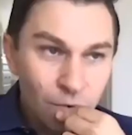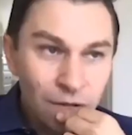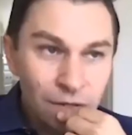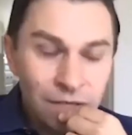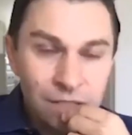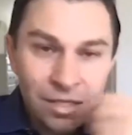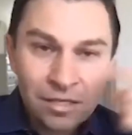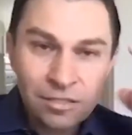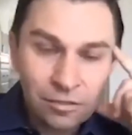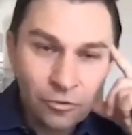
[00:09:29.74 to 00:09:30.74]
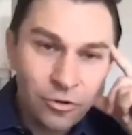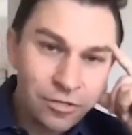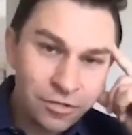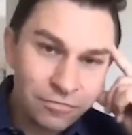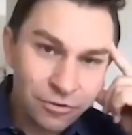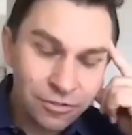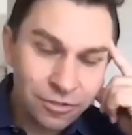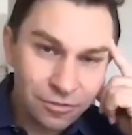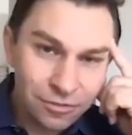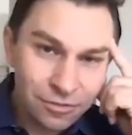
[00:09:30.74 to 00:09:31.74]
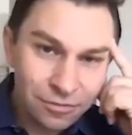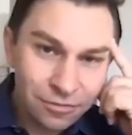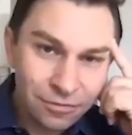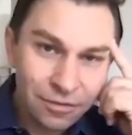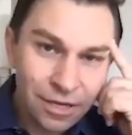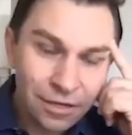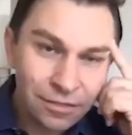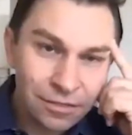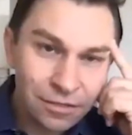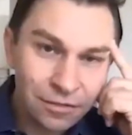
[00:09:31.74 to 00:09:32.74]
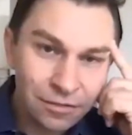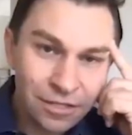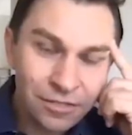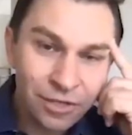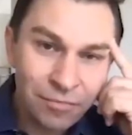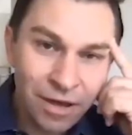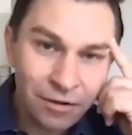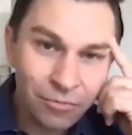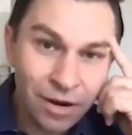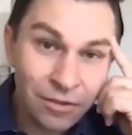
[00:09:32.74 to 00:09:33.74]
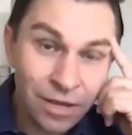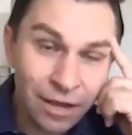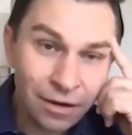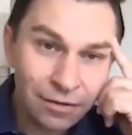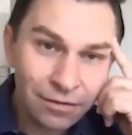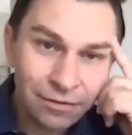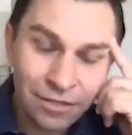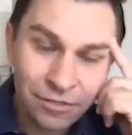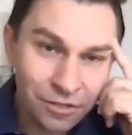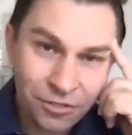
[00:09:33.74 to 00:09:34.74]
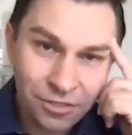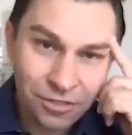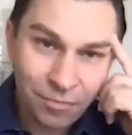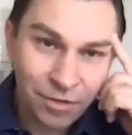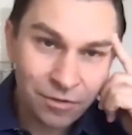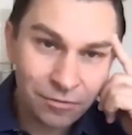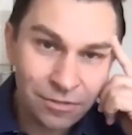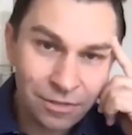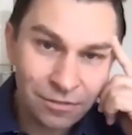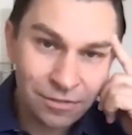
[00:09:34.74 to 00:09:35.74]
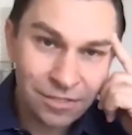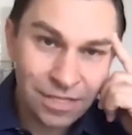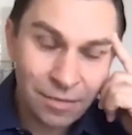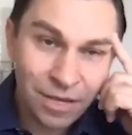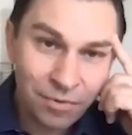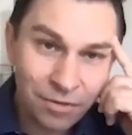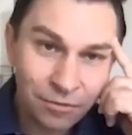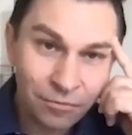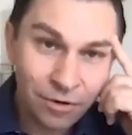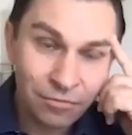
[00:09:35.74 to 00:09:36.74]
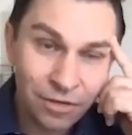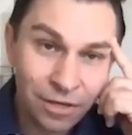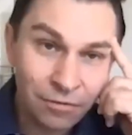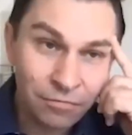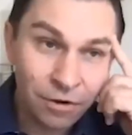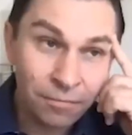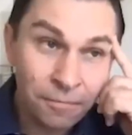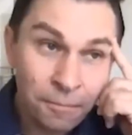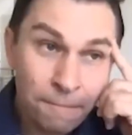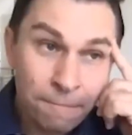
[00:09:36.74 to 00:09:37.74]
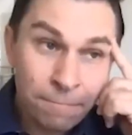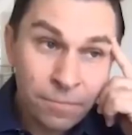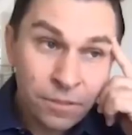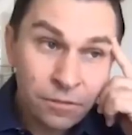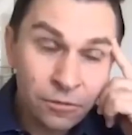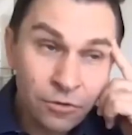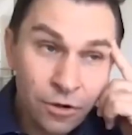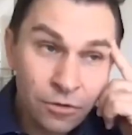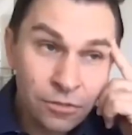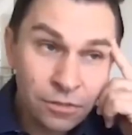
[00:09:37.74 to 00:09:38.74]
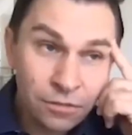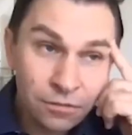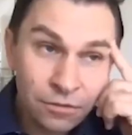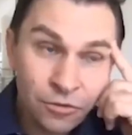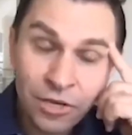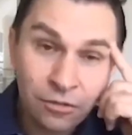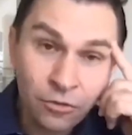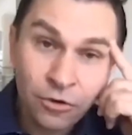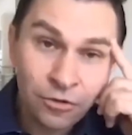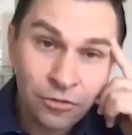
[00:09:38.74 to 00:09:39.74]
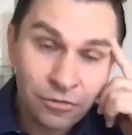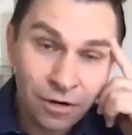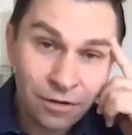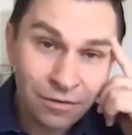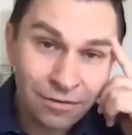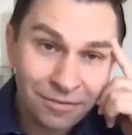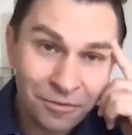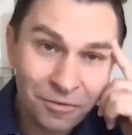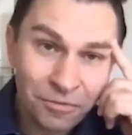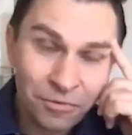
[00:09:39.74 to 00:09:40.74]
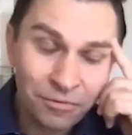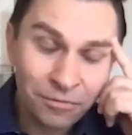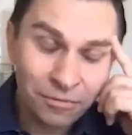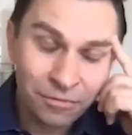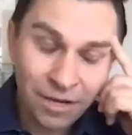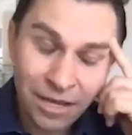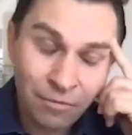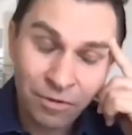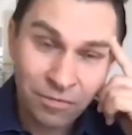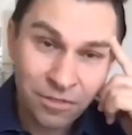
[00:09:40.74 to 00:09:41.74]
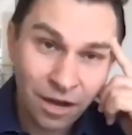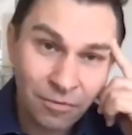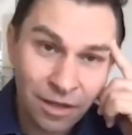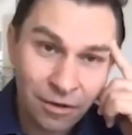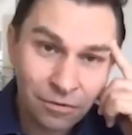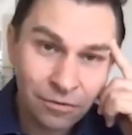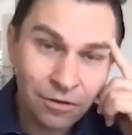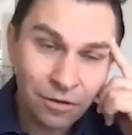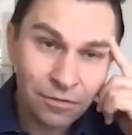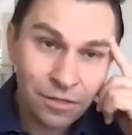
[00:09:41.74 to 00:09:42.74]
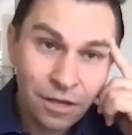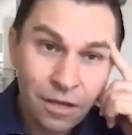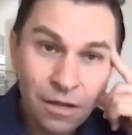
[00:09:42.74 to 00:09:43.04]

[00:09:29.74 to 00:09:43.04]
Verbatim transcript: Well, there's, there's glucose and fructose. Okay, so it doesn't really matter where you get it. These are just chemicals that's the same chemical wherever you get it from glucose you need glucose right we, we, again we die without glucose